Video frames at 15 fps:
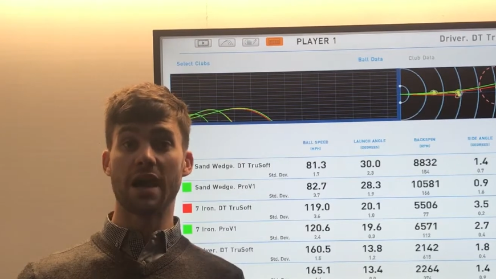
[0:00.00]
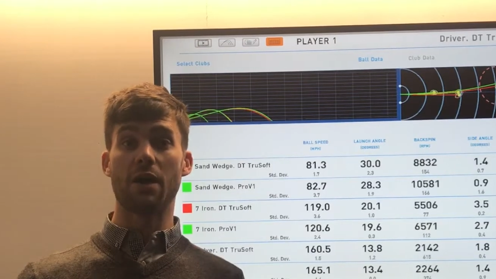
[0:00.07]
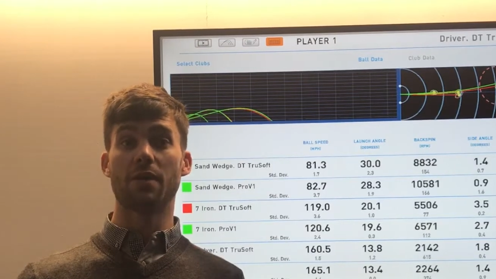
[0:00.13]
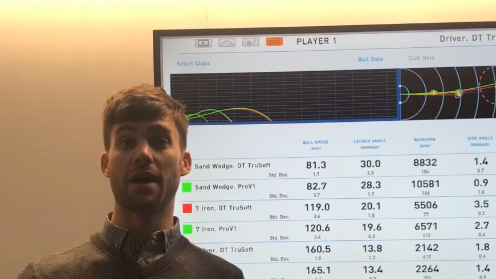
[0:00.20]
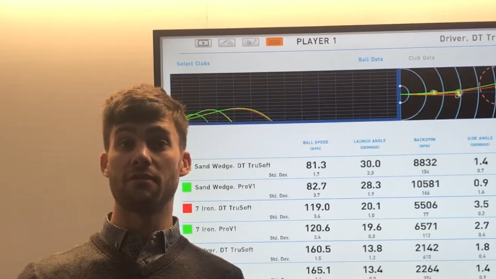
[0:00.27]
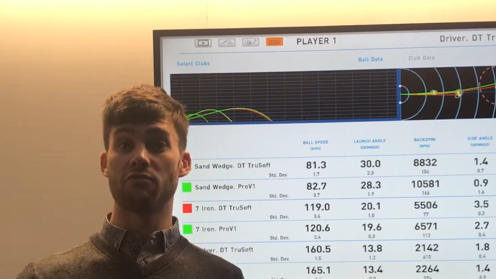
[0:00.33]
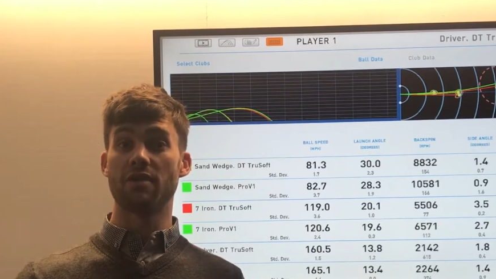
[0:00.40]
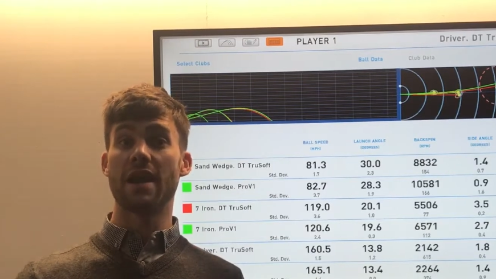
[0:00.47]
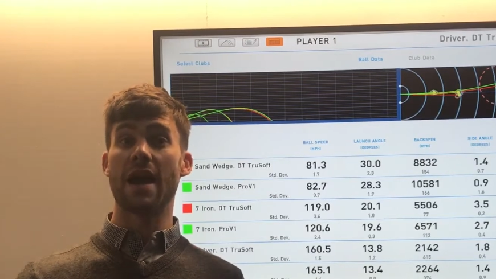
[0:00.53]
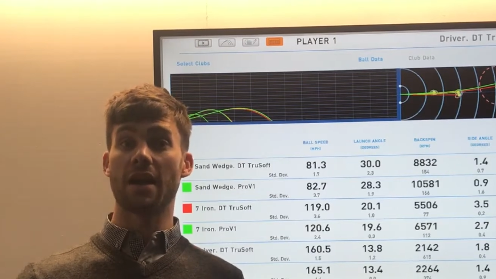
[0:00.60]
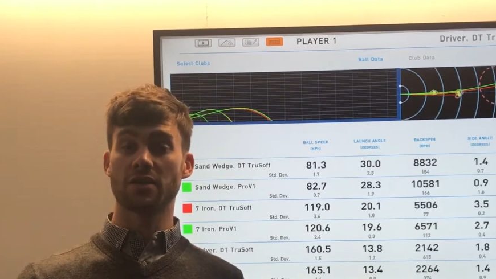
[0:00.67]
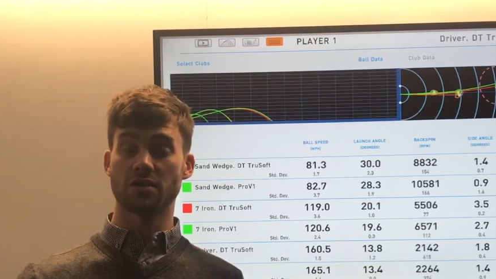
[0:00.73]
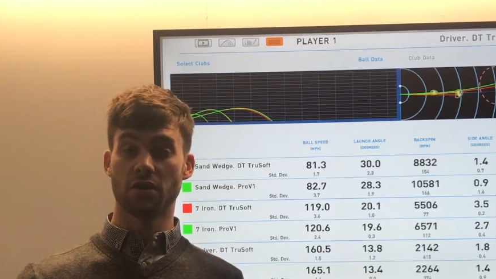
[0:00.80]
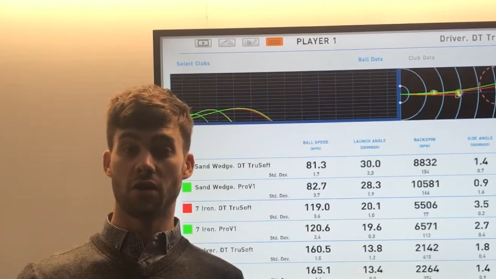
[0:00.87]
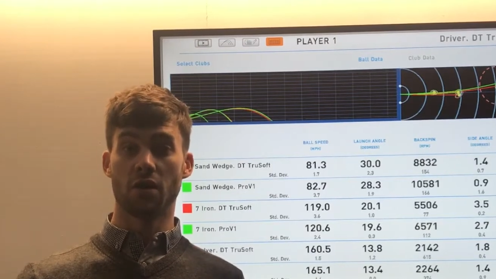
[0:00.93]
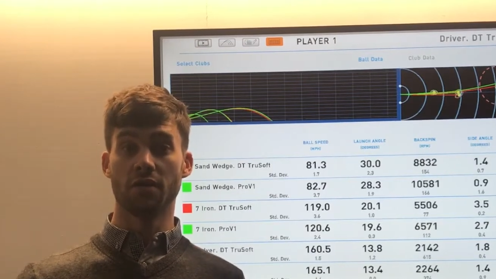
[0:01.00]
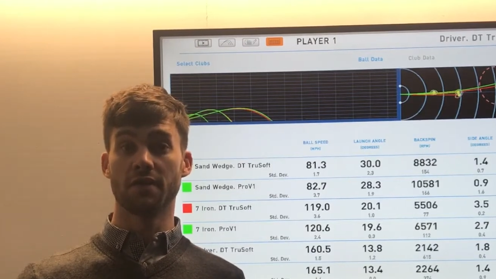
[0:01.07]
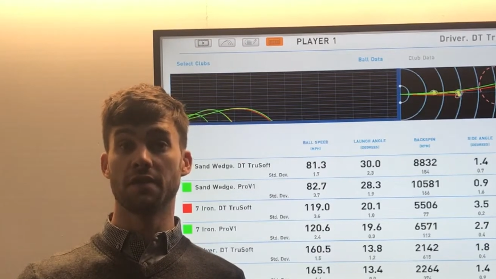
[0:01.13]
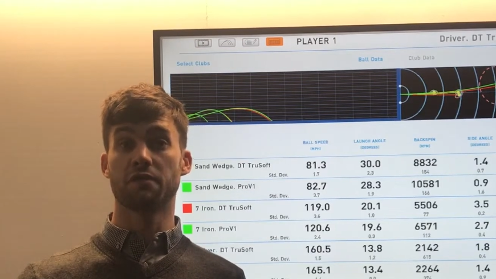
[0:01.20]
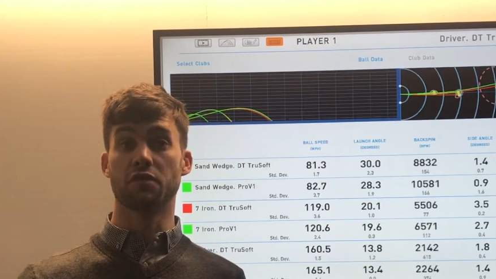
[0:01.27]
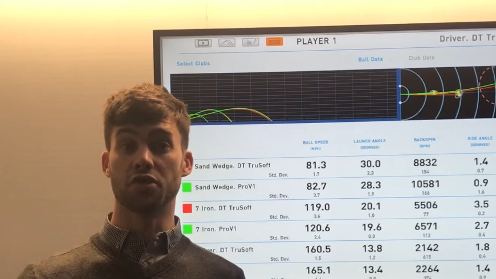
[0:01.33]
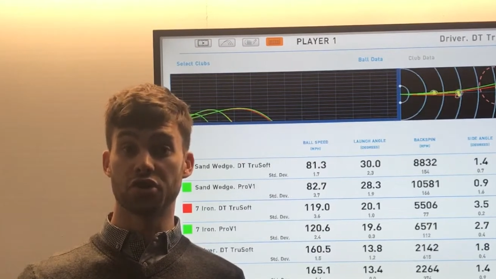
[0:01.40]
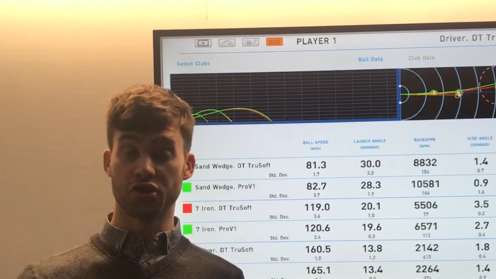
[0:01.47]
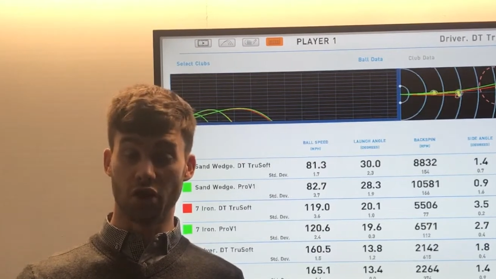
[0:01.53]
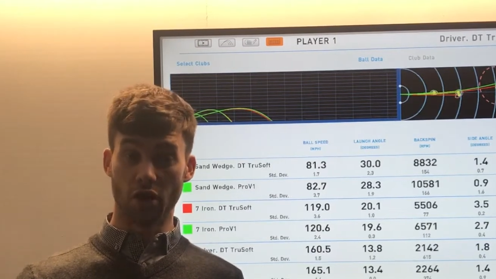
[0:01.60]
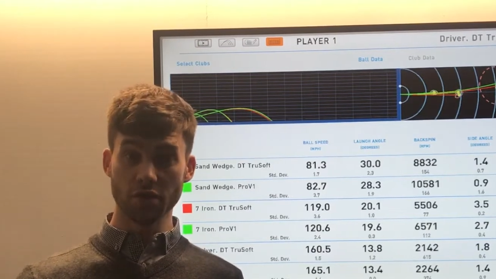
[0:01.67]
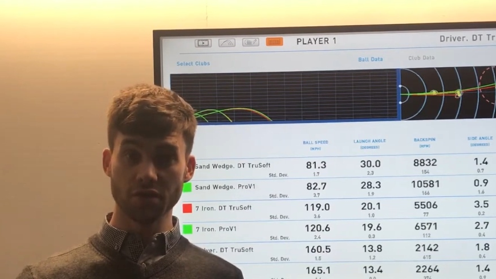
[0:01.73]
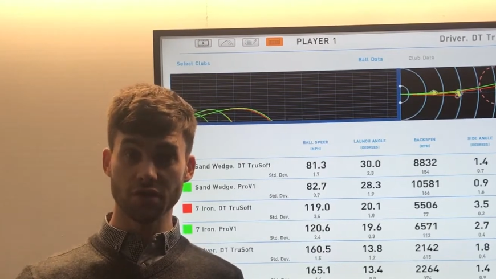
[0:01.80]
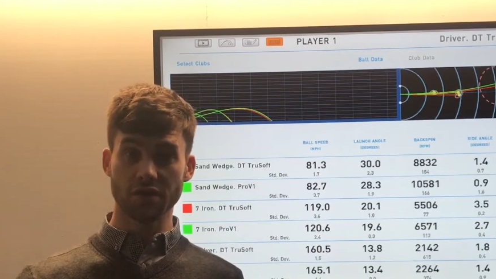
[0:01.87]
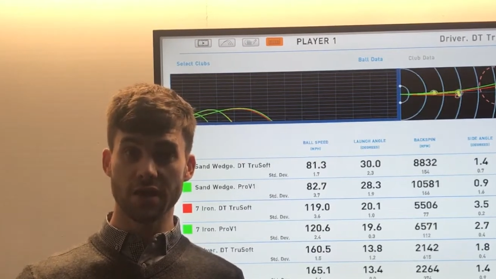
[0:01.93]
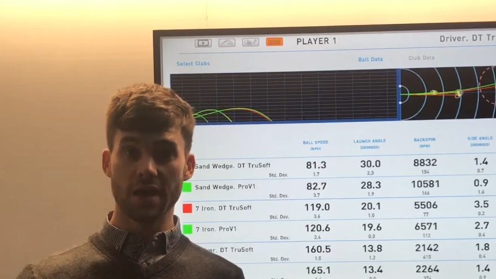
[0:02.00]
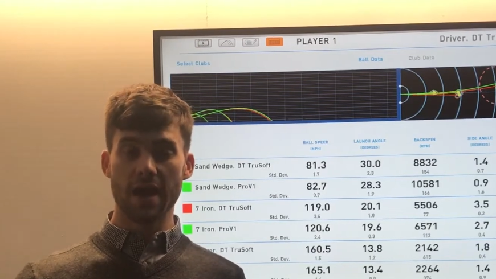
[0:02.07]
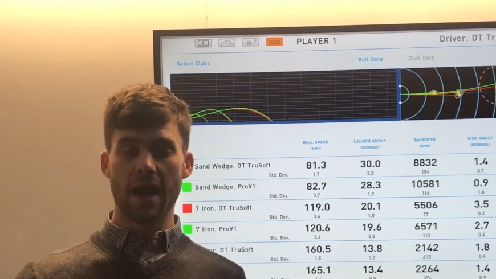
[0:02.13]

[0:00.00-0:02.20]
how they react on different shots,